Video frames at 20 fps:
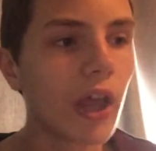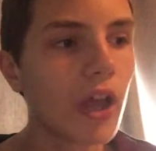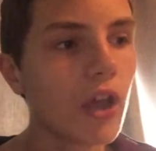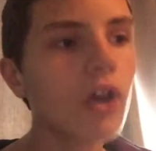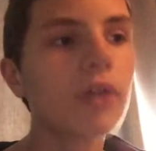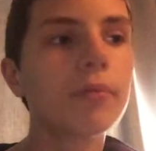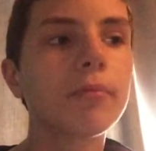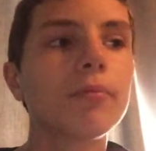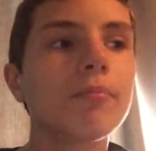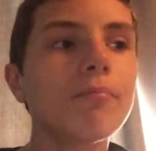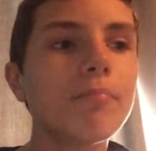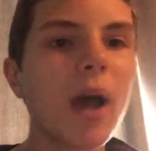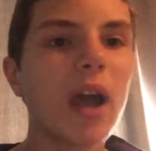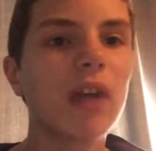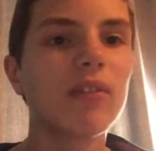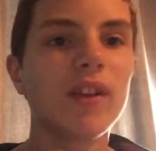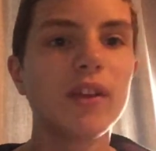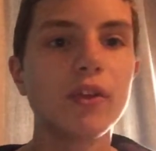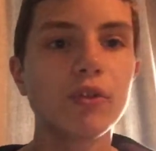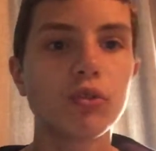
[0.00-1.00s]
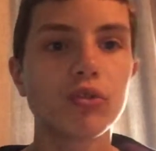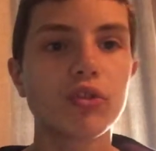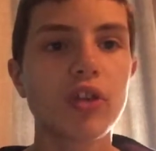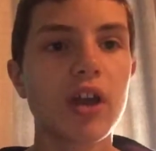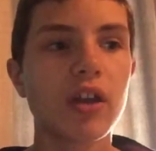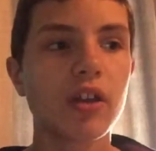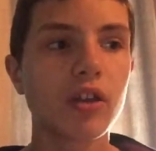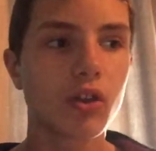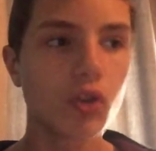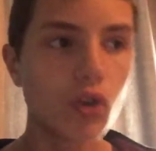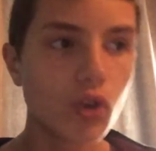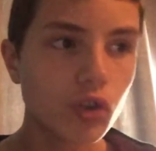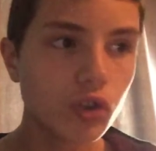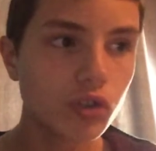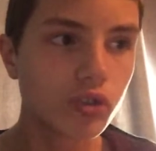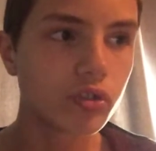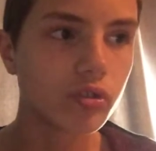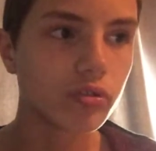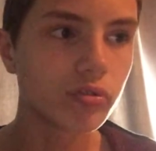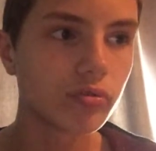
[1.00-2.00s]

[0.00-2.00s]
heard Matt Riddle's kind of good.